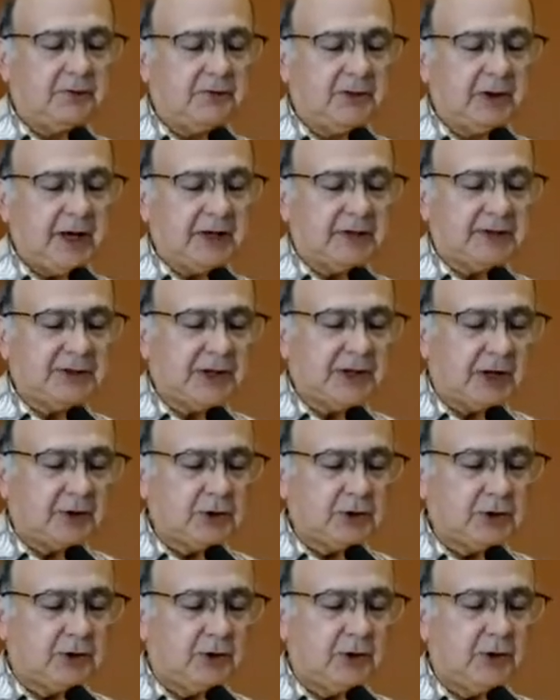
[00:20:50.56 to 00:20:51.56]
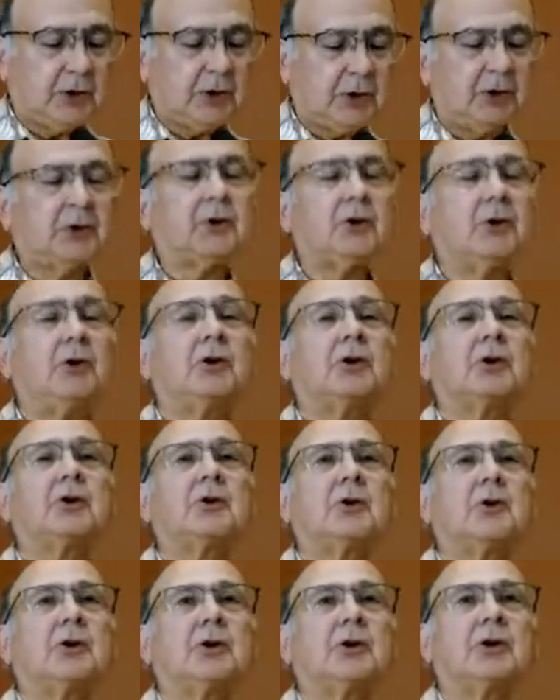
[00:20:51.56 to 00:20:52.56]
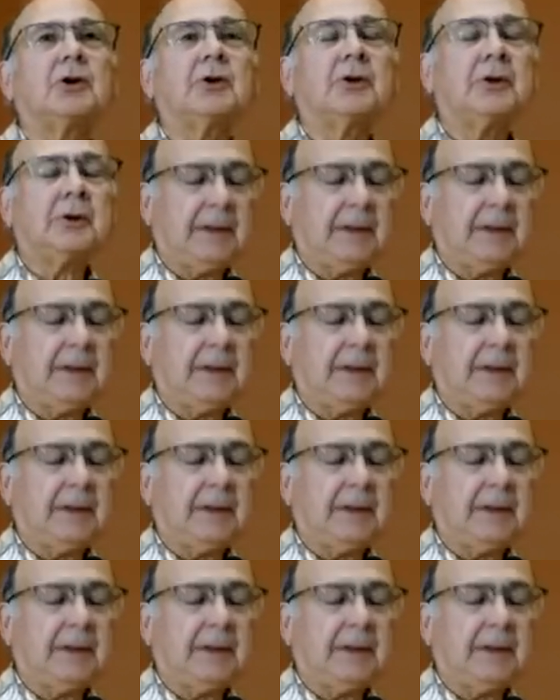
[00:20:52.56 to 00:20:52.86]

of that section, look, look, look,